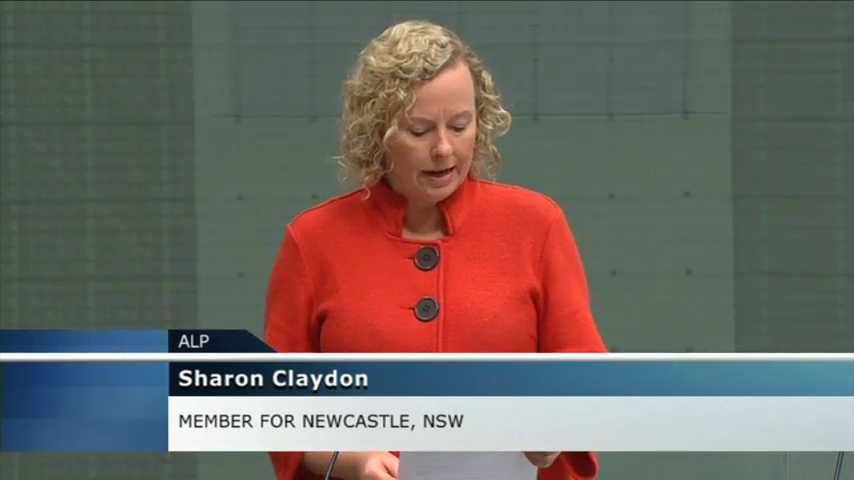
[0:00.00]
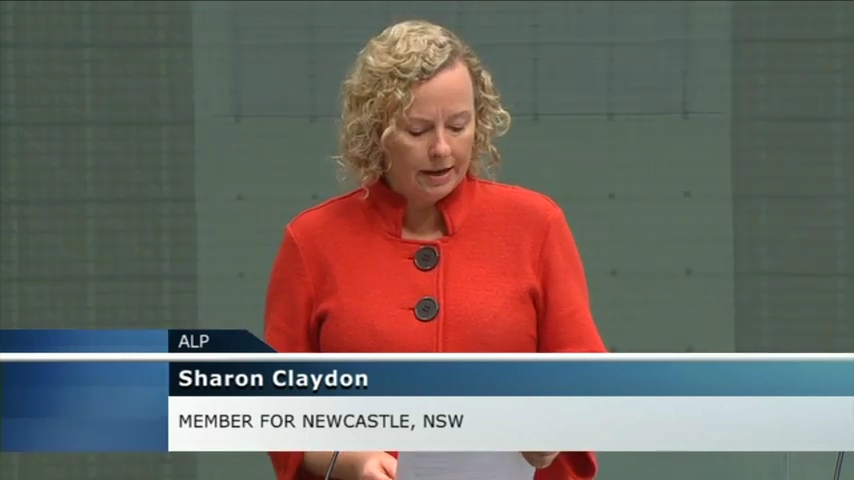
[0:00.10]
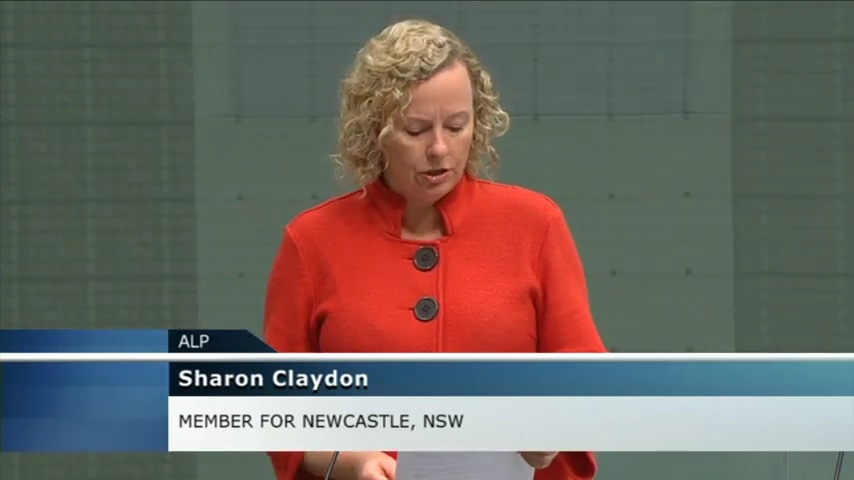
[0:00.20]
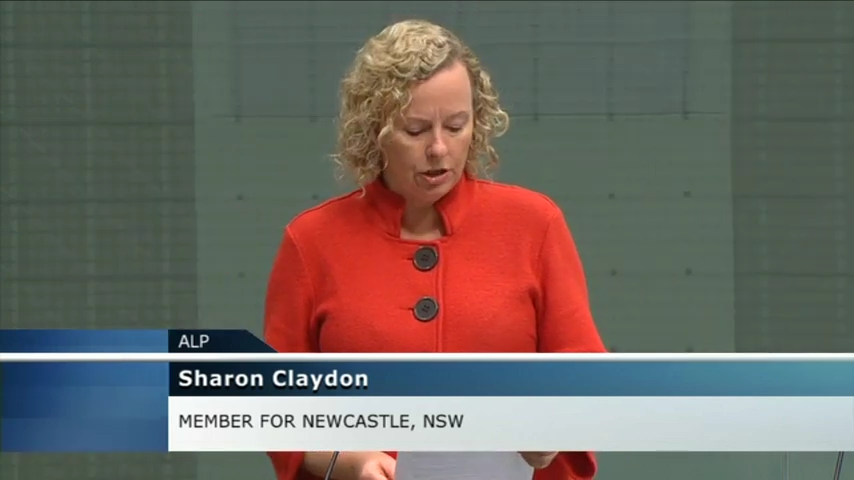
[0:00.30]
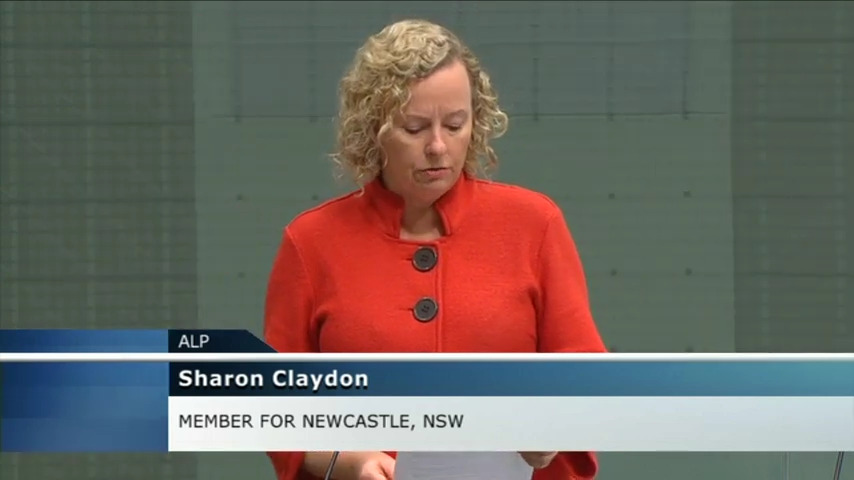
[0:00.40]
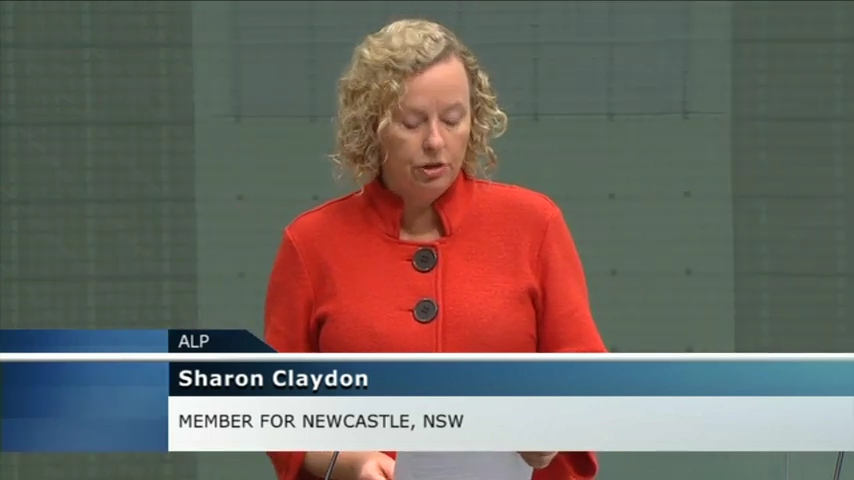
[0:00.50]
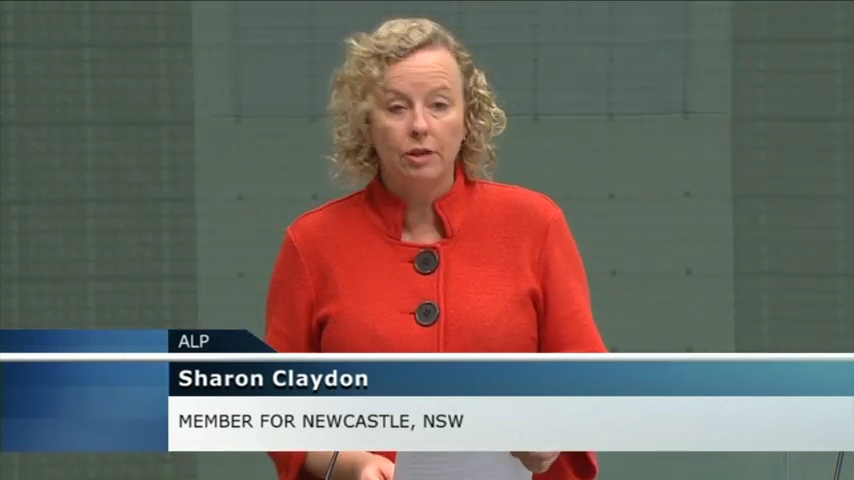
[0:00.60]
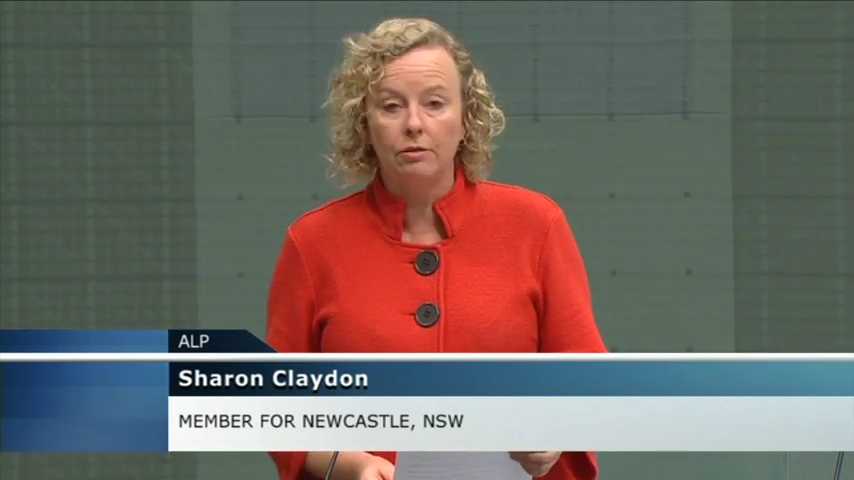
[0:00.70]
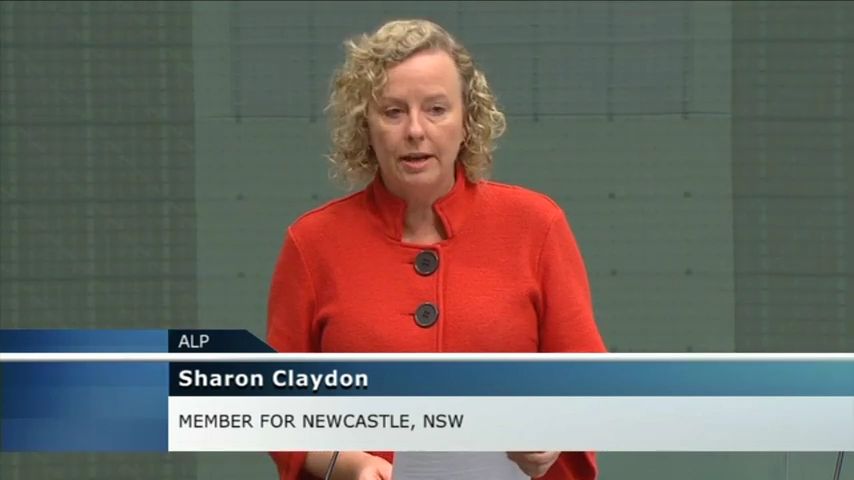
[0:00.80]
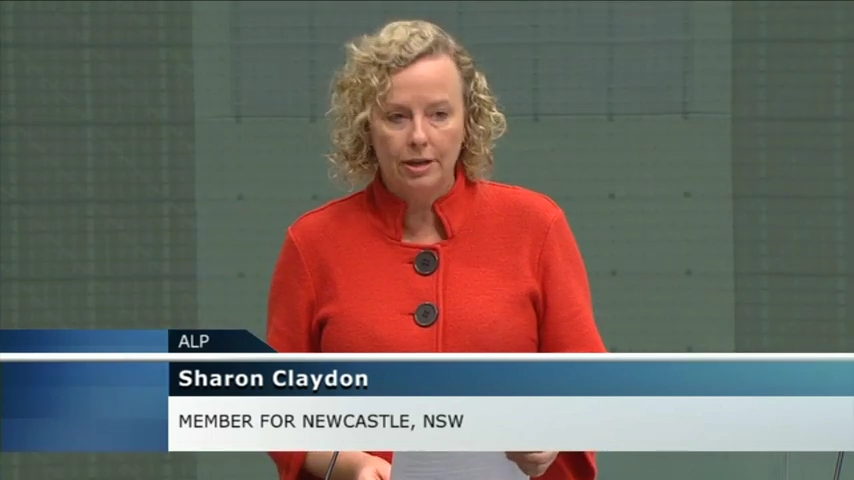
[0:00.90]
energy
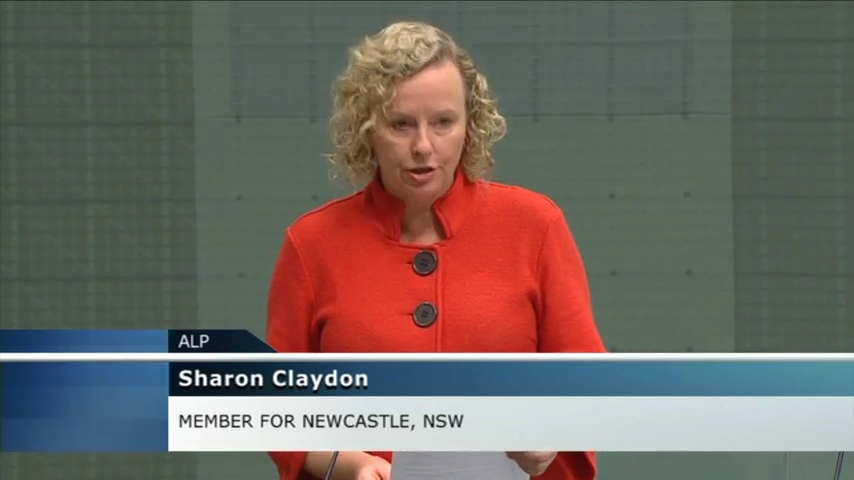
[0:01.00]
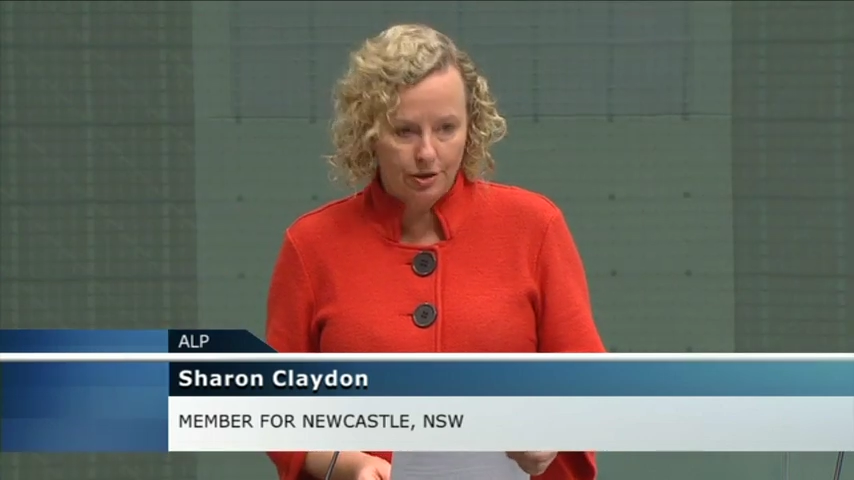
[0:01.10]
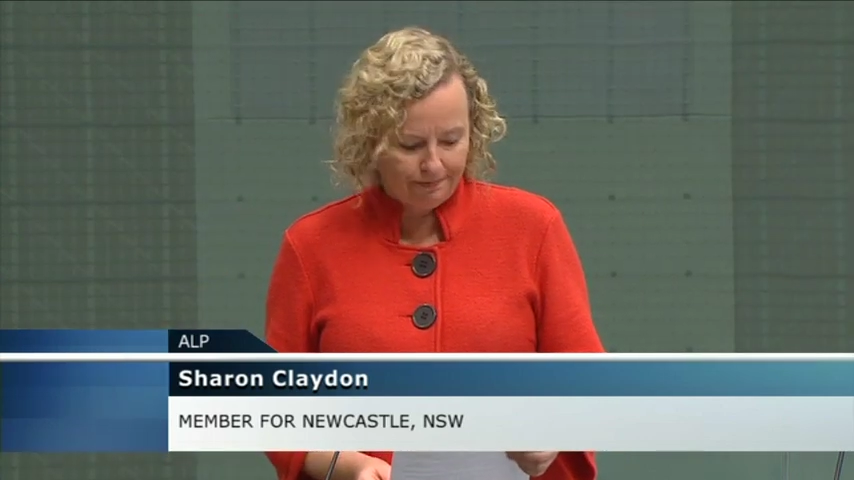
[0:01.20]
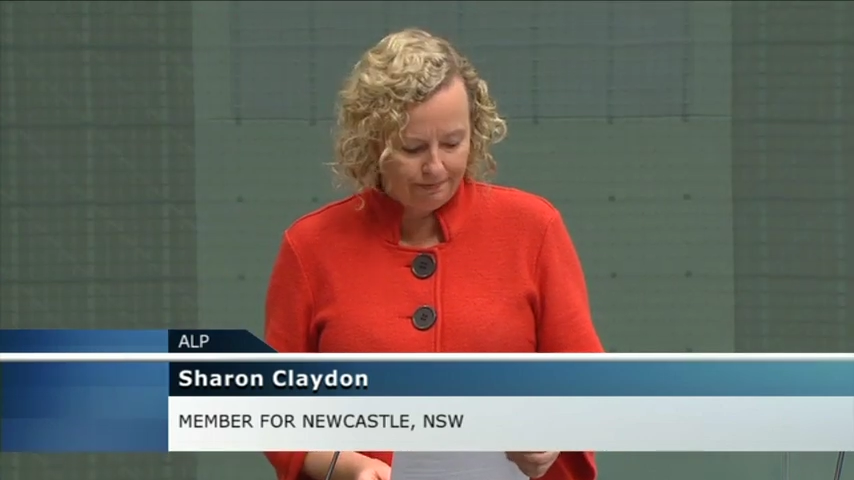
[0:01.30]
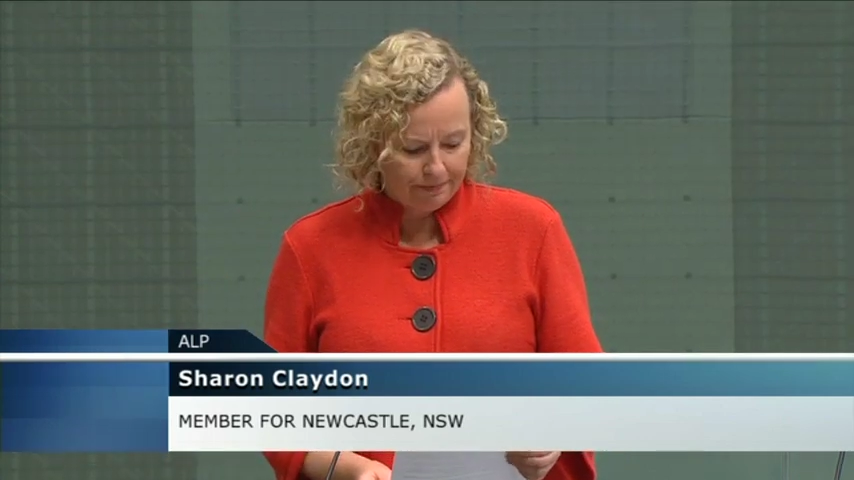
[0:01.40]
generation.